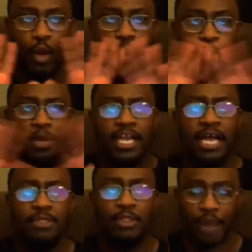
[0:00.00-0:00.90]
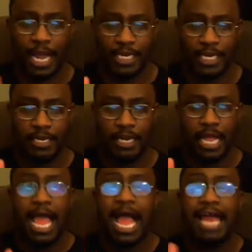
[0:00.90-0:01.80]
when it comes to writing,
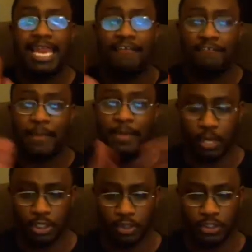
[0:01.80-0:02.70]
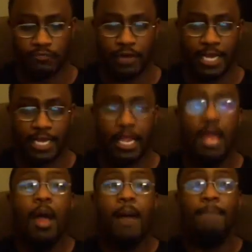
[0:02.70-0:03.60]
I like Fabiola Joseph's writing
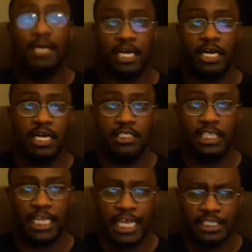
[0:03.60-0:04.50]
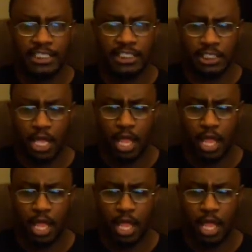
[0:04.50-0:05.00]
because it's